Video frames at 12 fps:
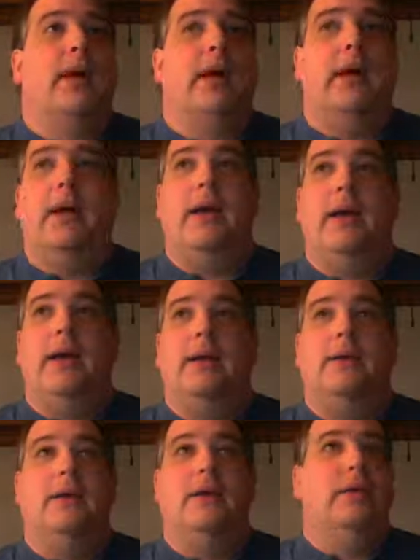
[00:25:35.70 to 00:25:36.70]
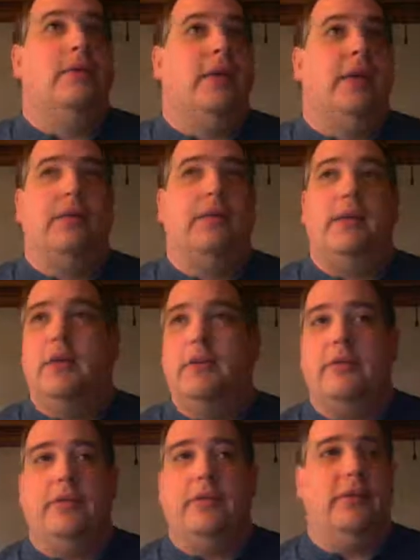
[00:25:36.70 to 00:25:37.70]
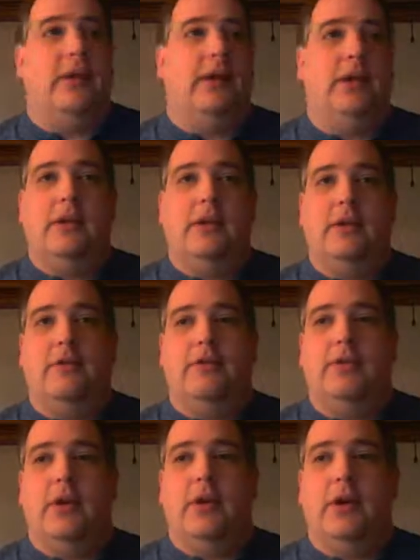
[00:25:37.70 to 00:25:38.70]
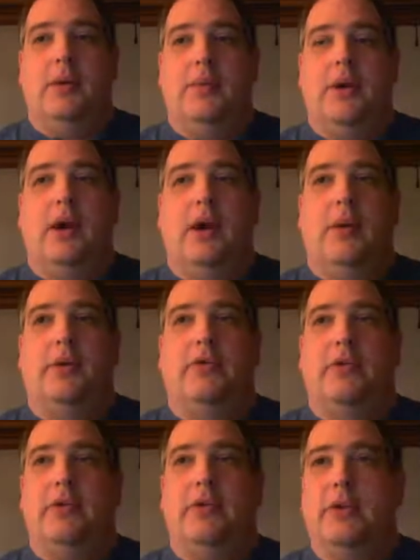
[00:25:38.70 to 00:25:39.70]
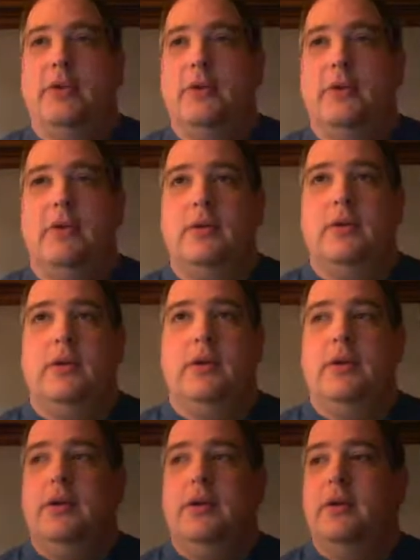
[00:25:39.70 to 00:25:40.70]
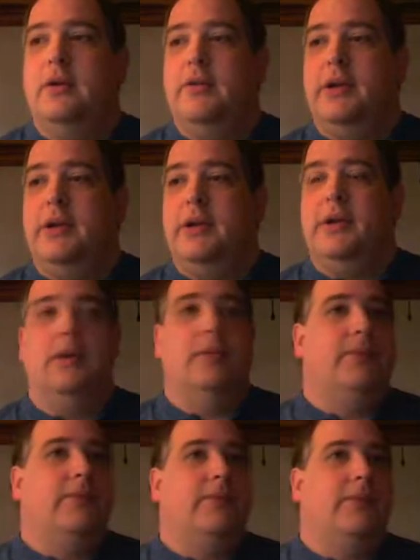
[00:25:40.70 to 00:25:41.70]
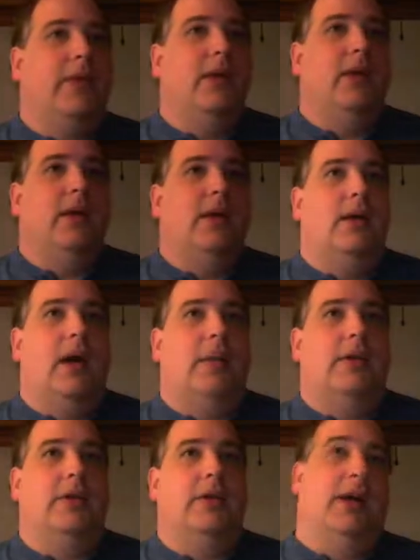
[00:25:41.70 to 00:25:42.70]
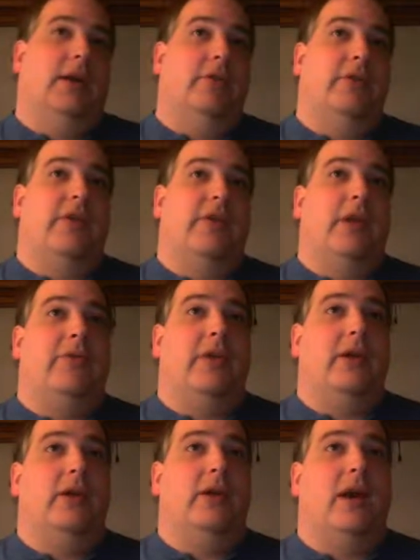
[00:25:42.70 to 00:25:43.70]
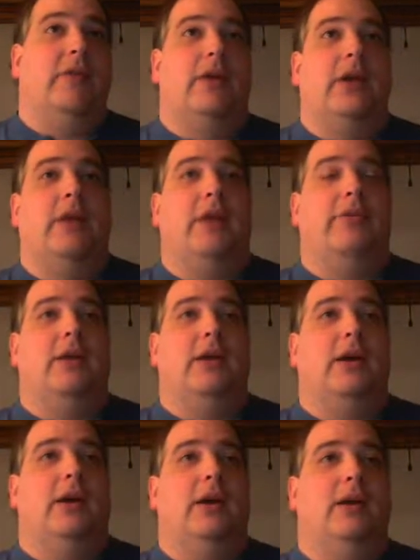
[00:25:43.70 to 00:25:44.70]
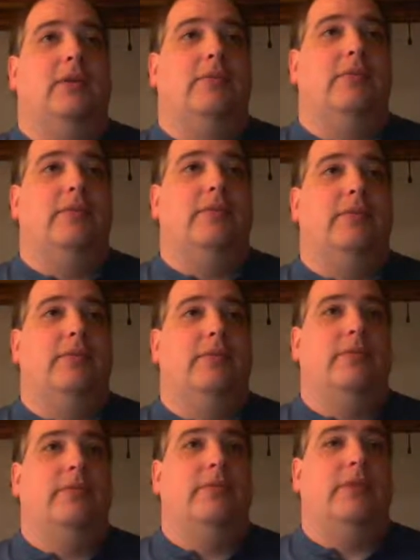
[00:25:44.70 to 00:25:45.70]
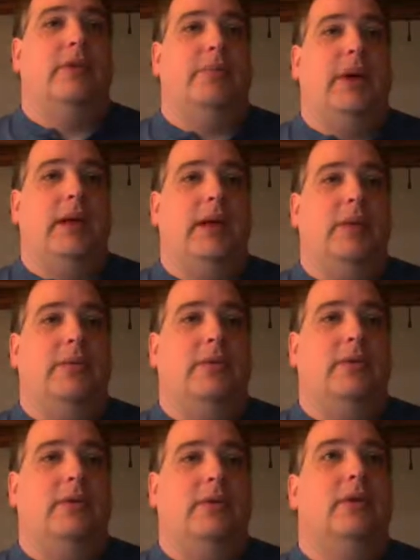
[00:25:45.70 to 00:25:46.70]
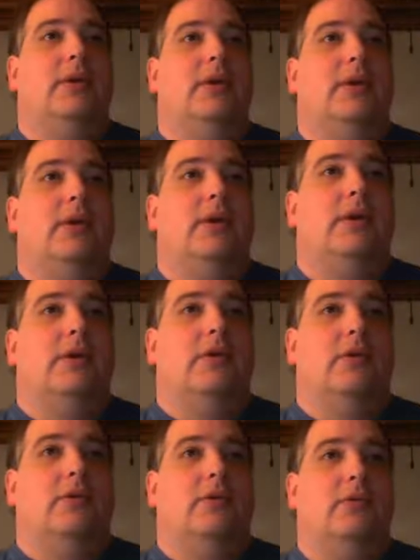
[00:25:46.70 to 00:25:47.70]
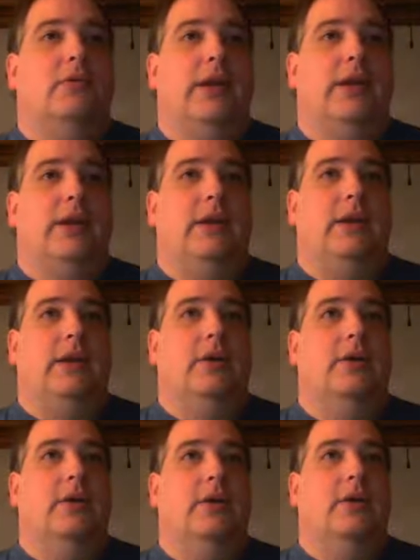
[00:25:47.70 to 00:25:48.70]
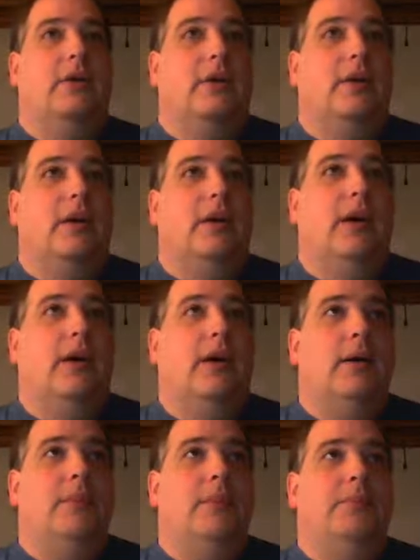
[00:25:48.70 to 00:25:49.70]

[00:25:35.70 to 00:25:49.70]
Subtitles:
And then the other thing that I need is from our server over here. I'm going to kind of do the same thing. I've already got the pipe written here. Yeah.